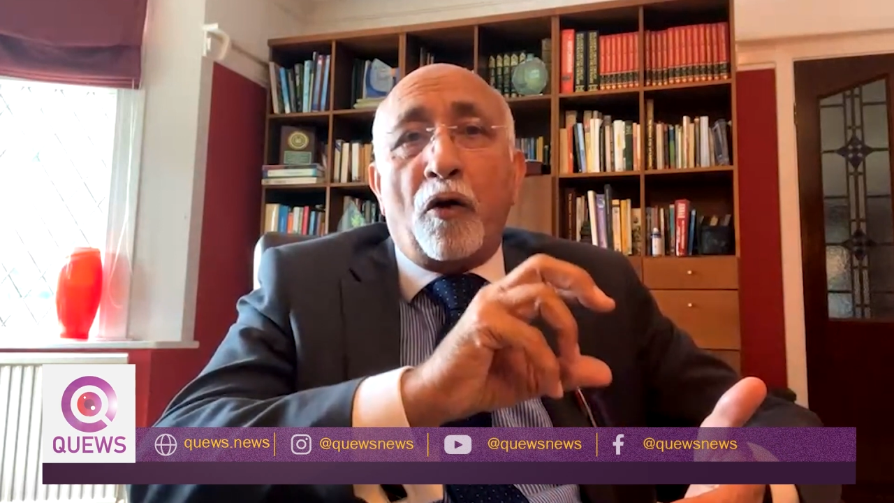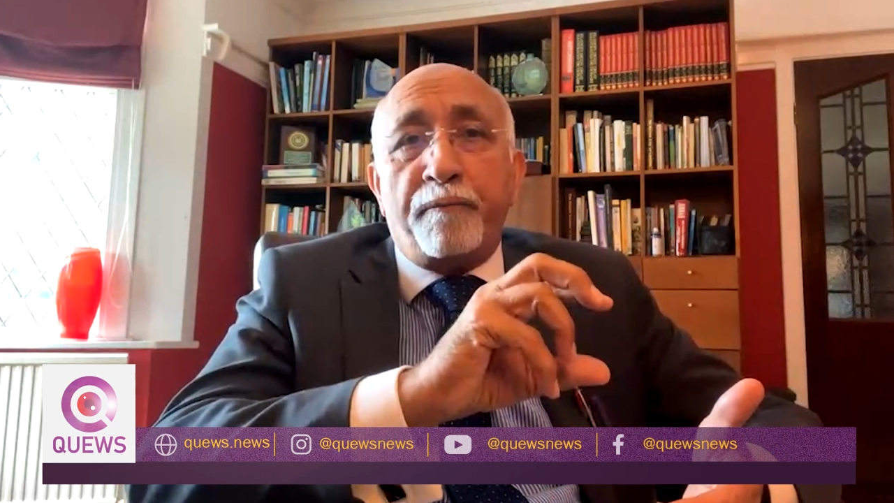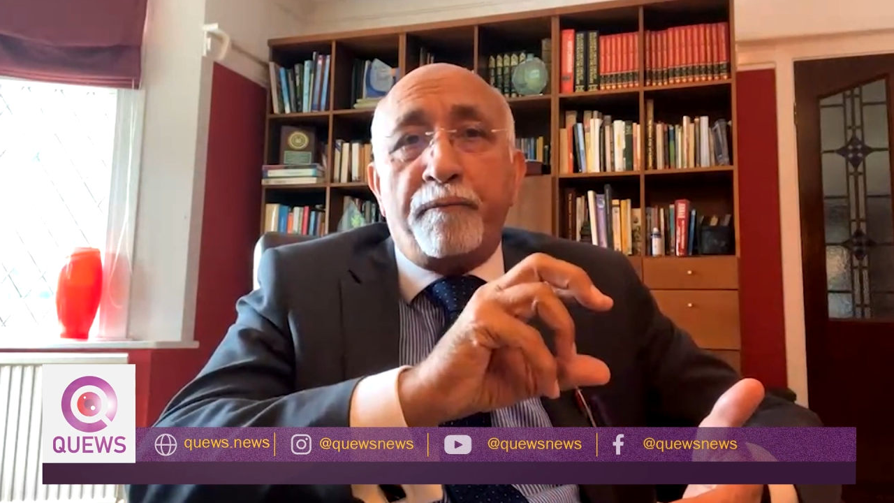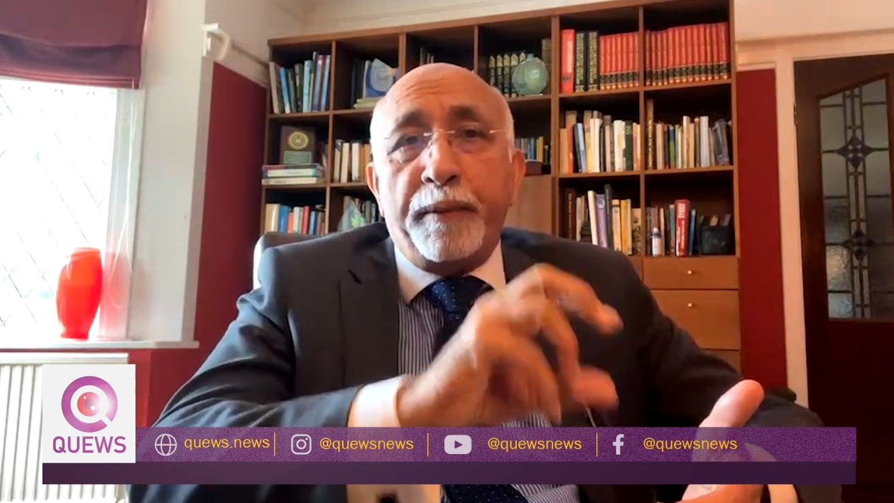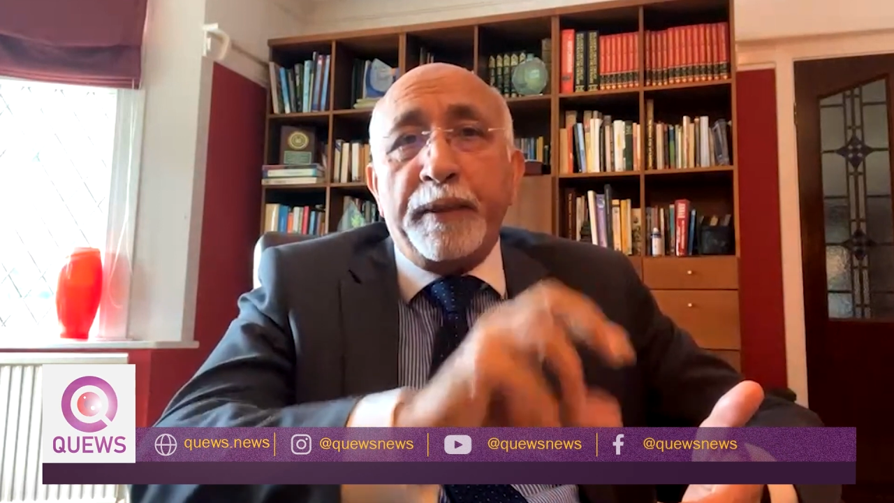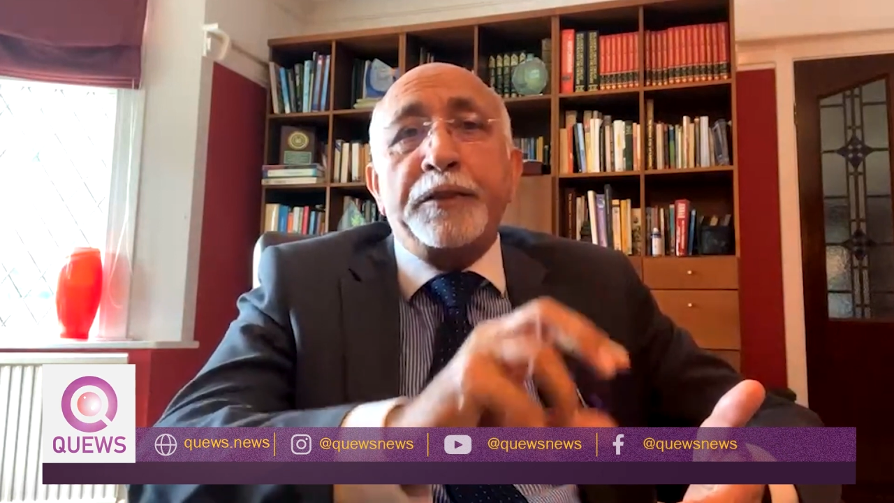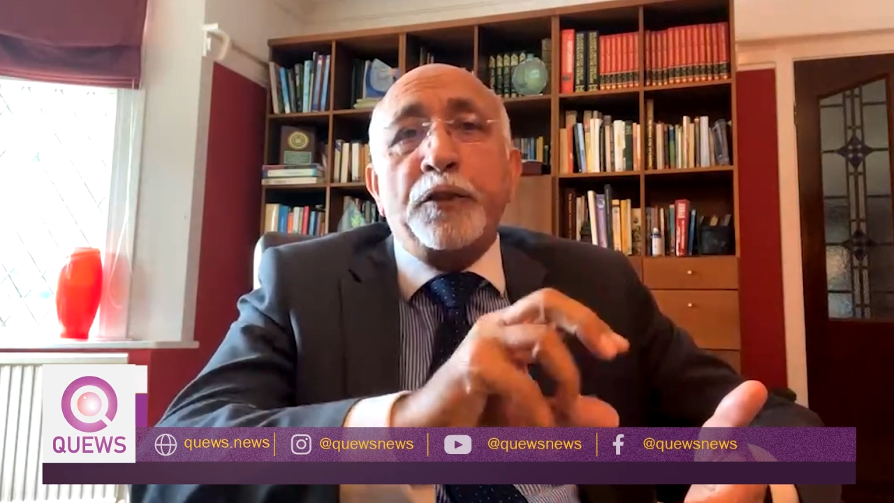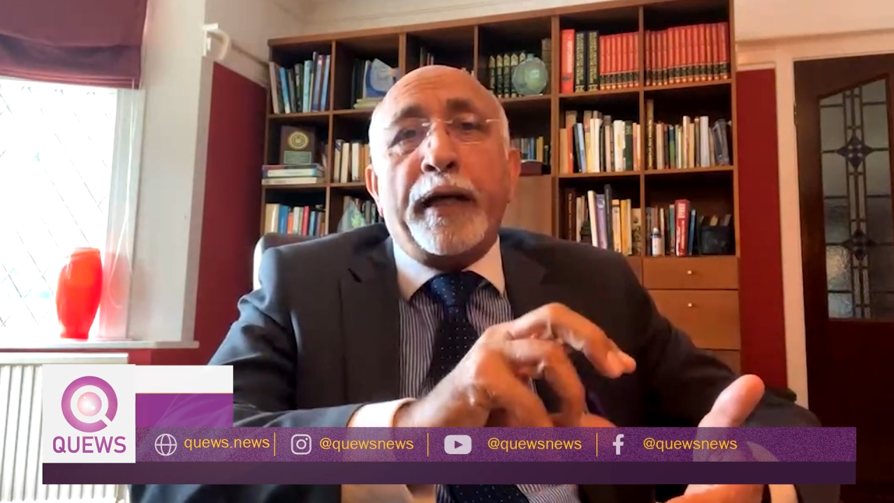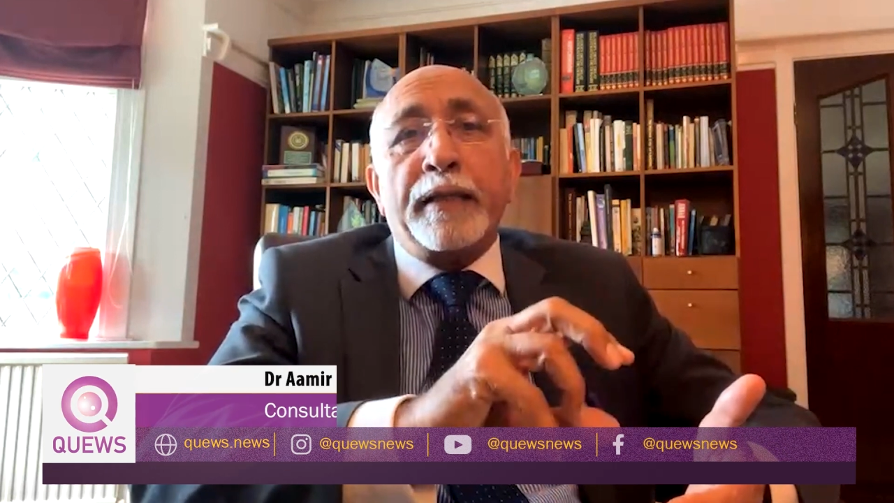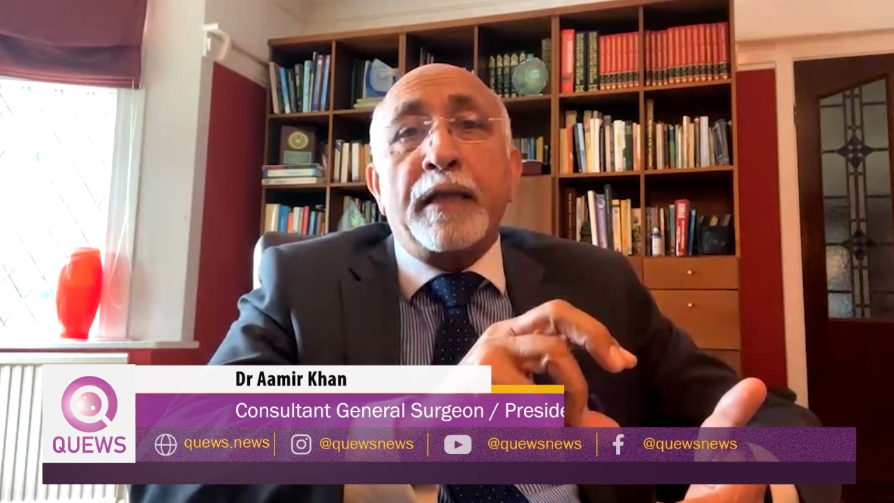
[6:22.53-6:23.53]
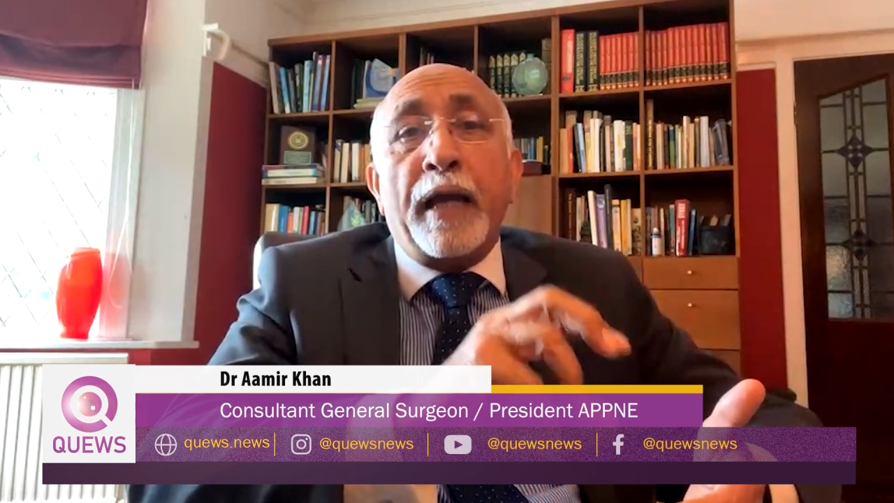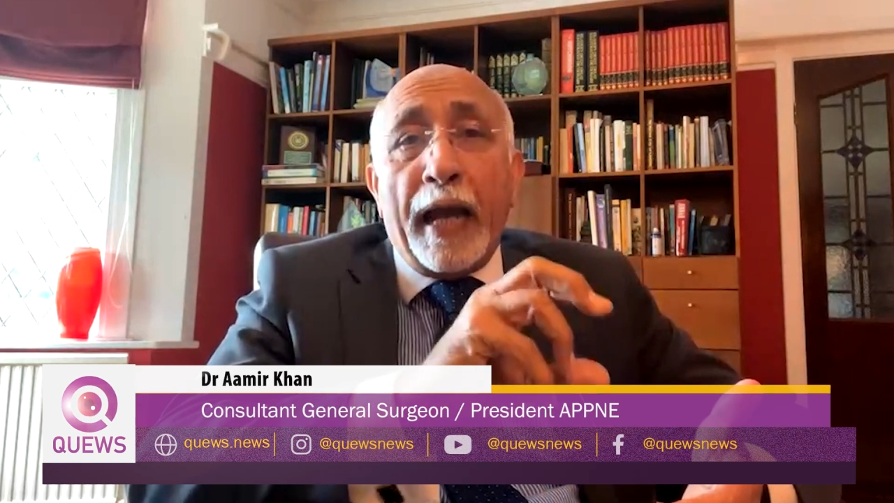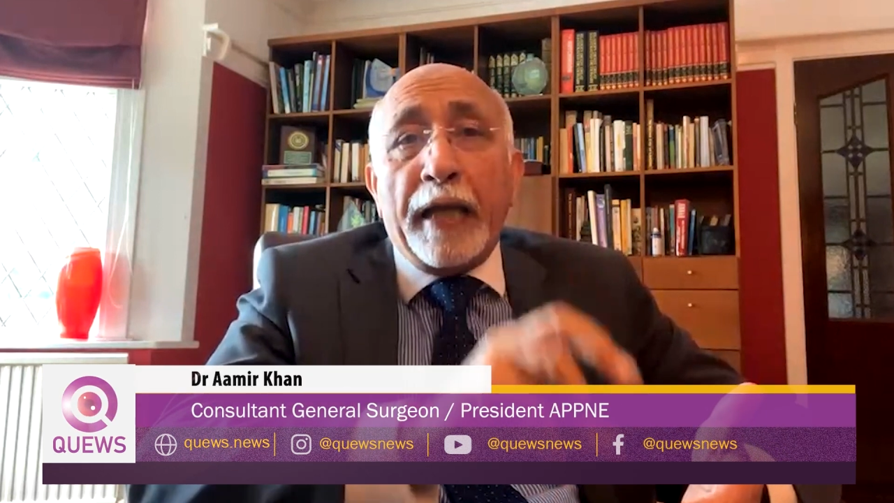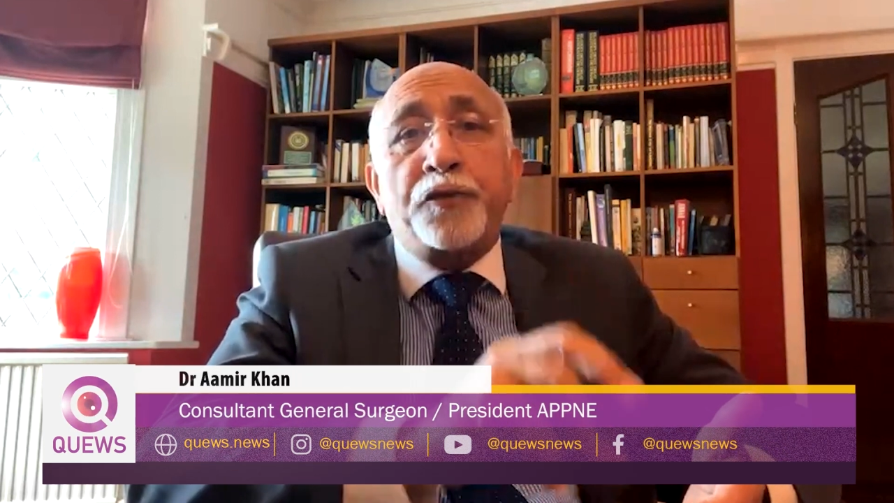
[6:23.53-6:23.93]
of PCOS